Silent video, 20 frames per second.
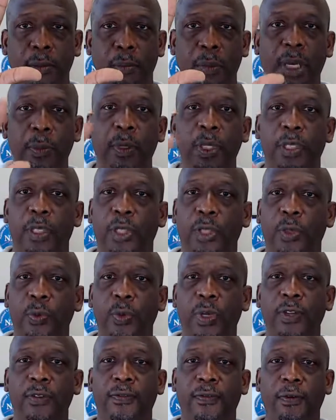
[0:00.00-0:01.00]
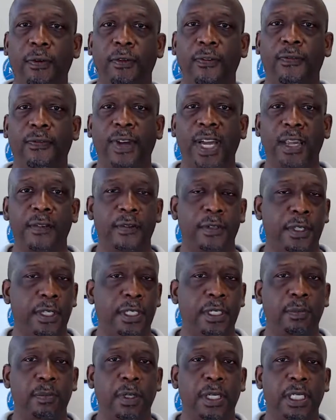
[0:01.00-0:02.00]
Might be $3, $4,
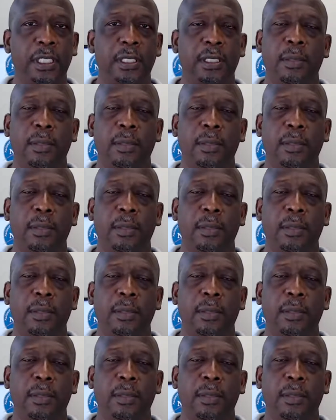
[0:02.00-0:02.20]
$5, $6,